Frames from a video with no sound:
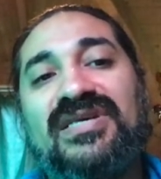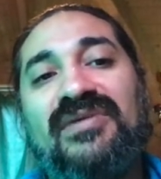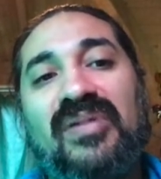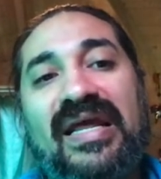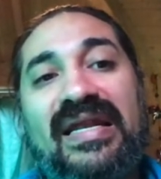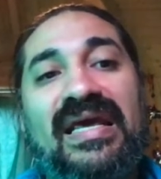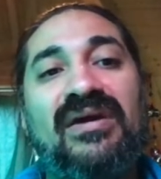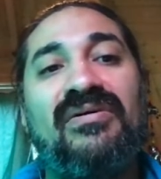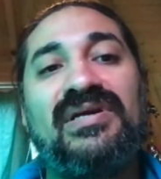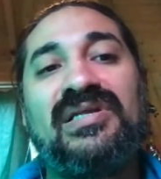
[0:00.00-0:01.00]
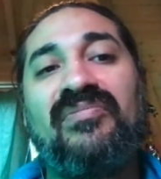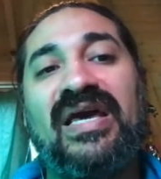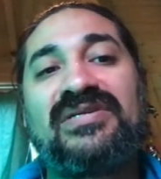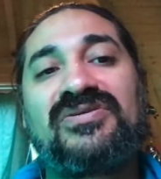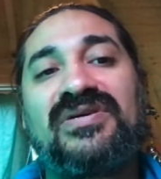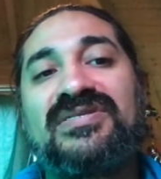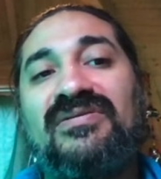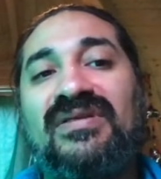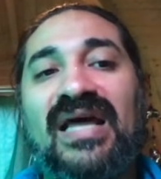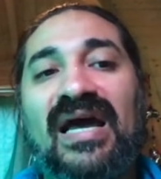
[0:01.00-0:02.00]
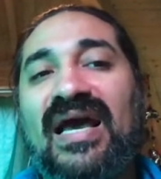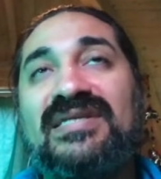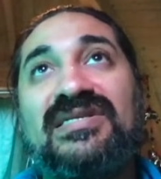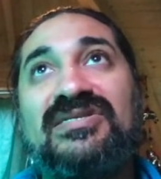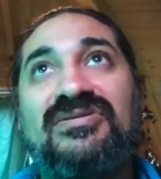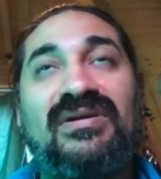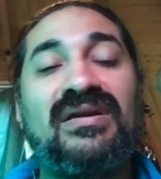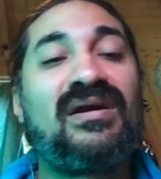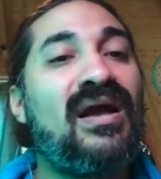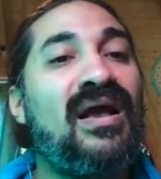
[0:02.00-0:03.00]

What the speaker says: he played Neo in the Matrix, so that has a certain